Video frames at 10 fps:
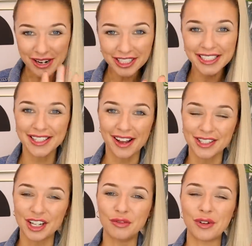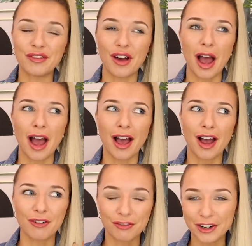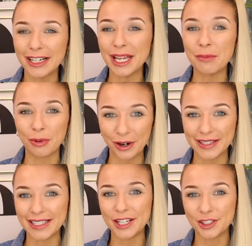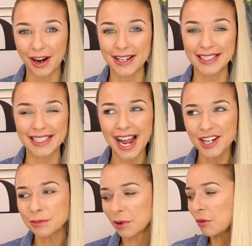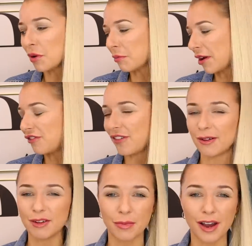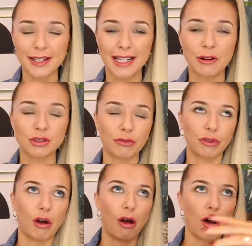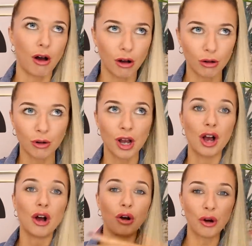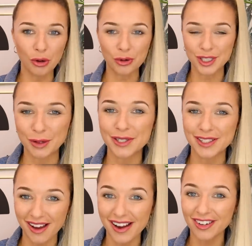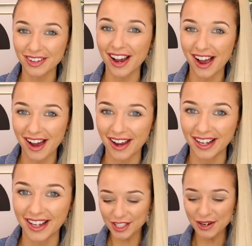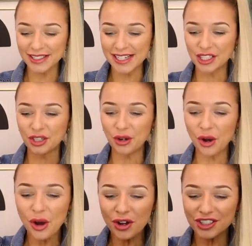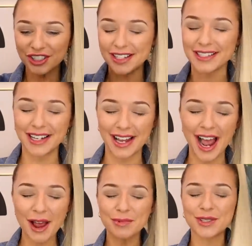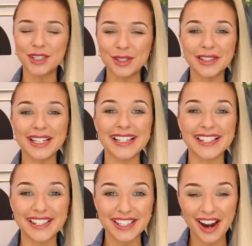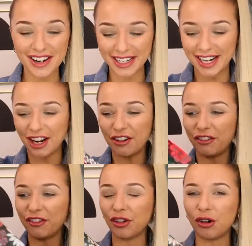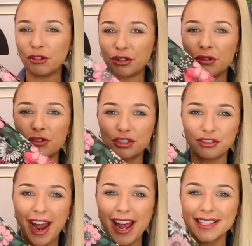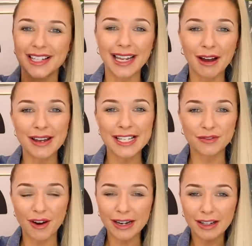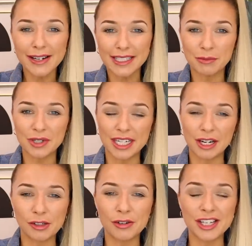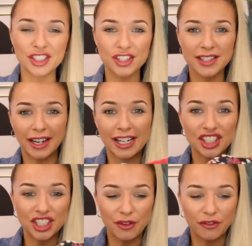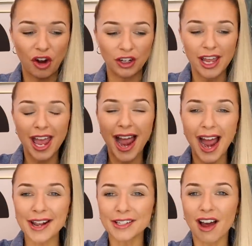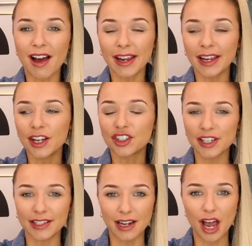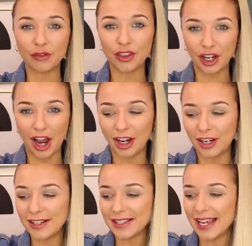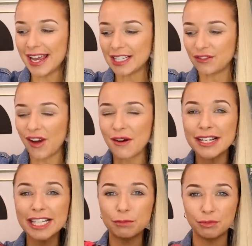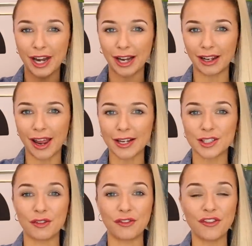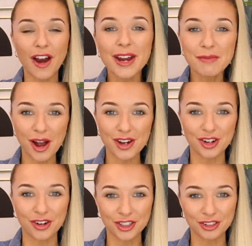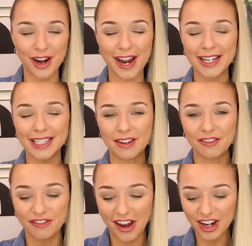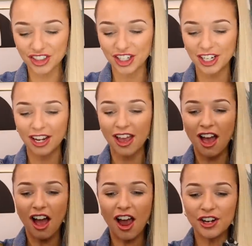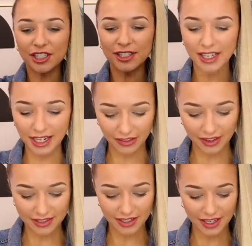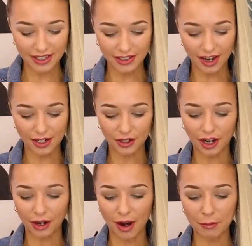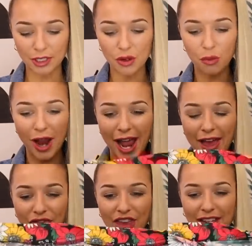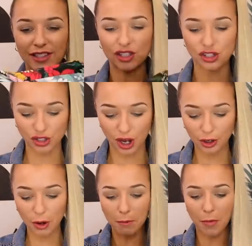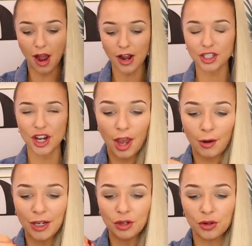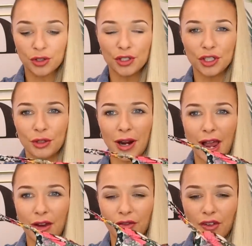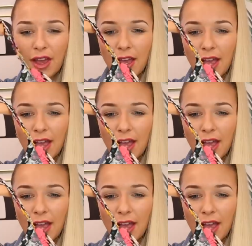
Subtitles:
actually gonna start off with a really pretty dress, and it's actually probably one of my favorite buys out of the whole haul, so we're starting on a high. So it's this gorgeous, absolutely stunning floral dress. Now it's very light in material, it's just like a chiffon, and I just love the colors. It's very spring-like, so very much on trend in fashion. I just think this is, I don't know, I'm gonna wear this so much. Oh, and you also do have